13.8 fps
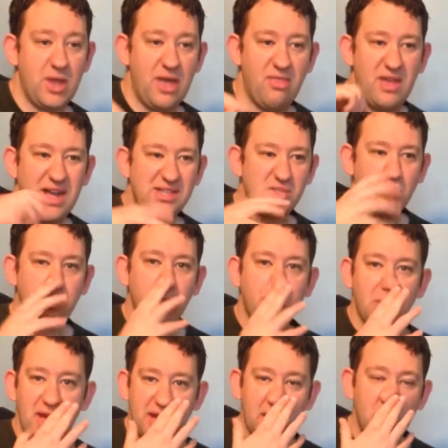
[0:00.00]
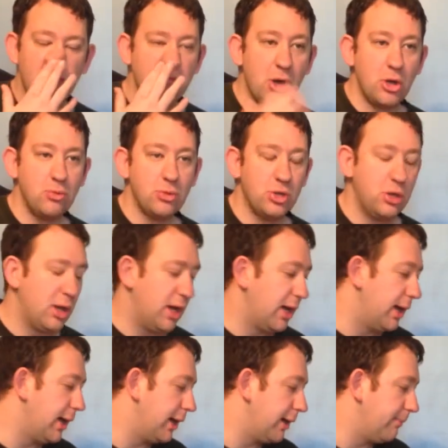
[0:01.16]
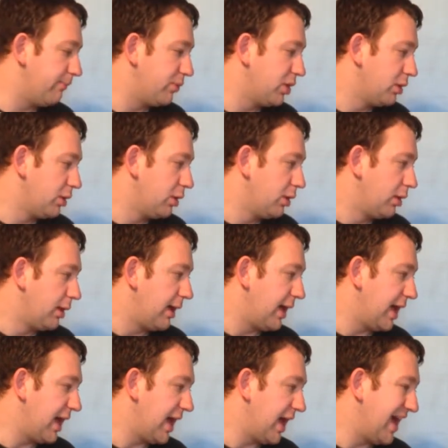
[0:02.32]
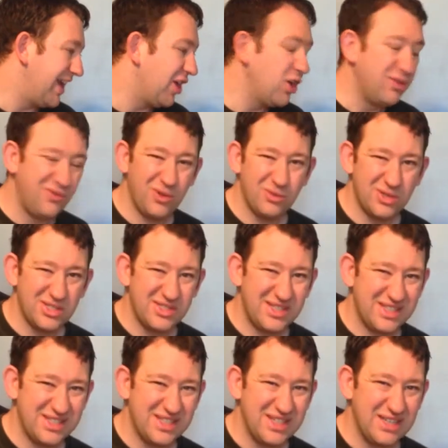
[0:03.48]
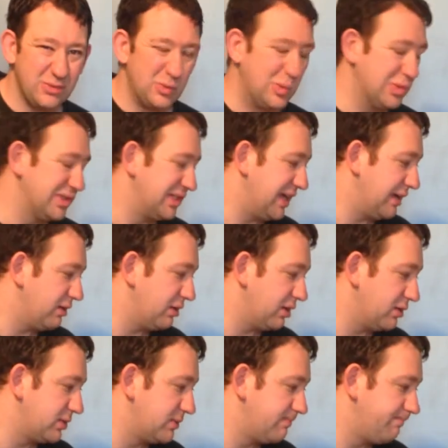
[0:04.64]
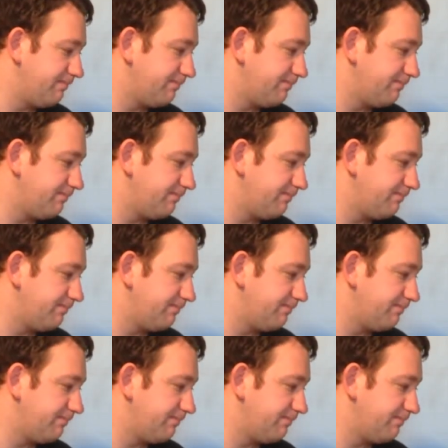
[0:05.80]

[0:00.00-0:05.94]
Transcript: And that's sort of the plan at the moment, and hopefully I'm going to stick to that. We'll see how it goes.